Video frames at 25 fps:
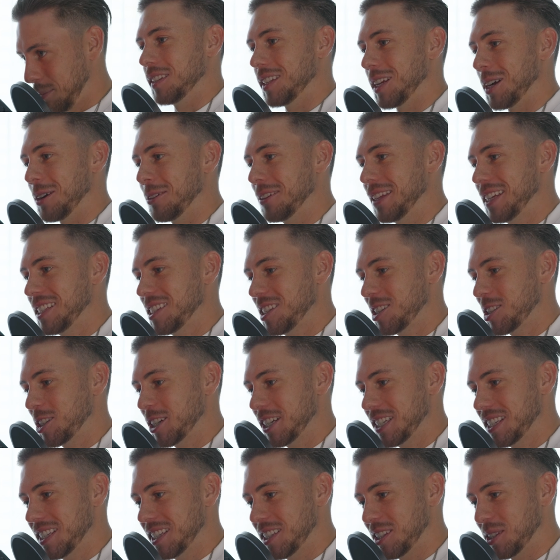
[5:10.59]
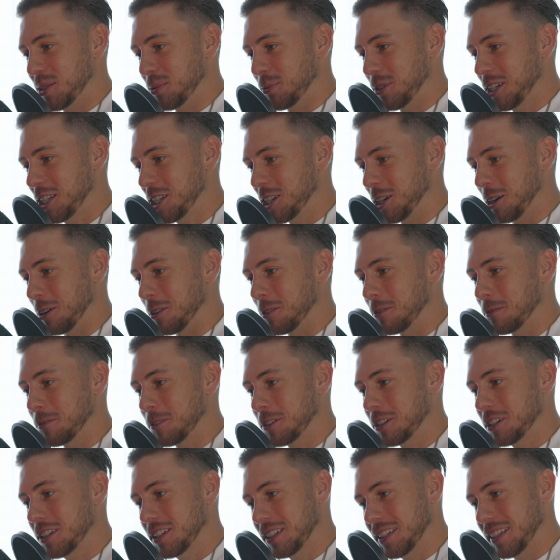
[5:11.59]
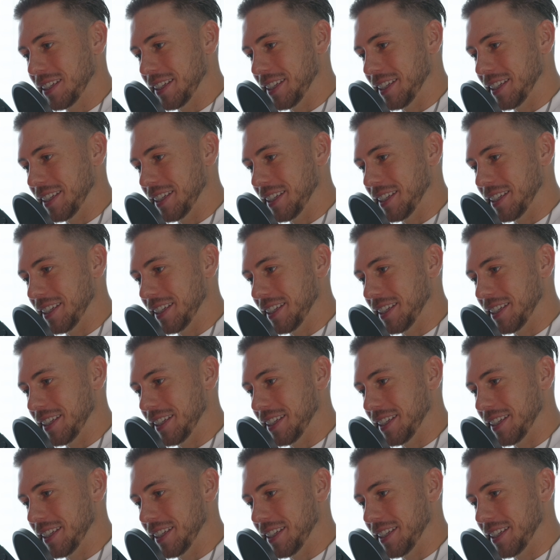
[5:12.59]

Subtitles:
Now let's just switch over